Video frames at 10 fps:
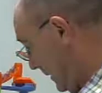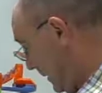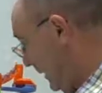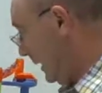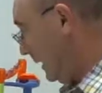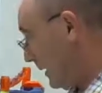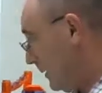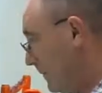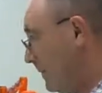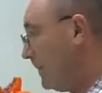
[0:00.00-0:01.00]
here,
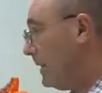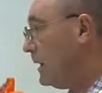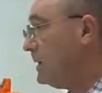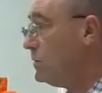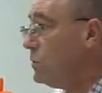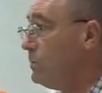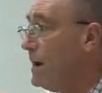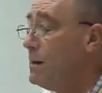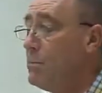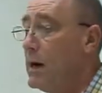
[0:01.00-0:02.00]
it's all
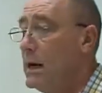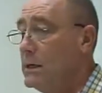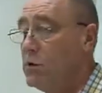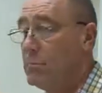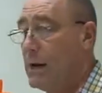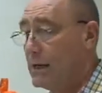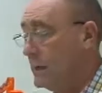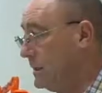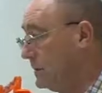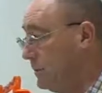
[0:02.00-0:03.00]
made by
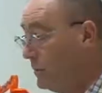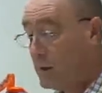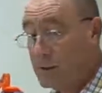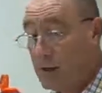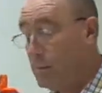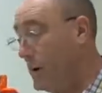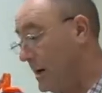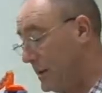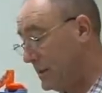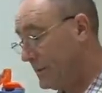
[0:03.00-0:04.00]
electromagnetism, plus and
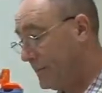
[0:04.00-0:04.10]
minus.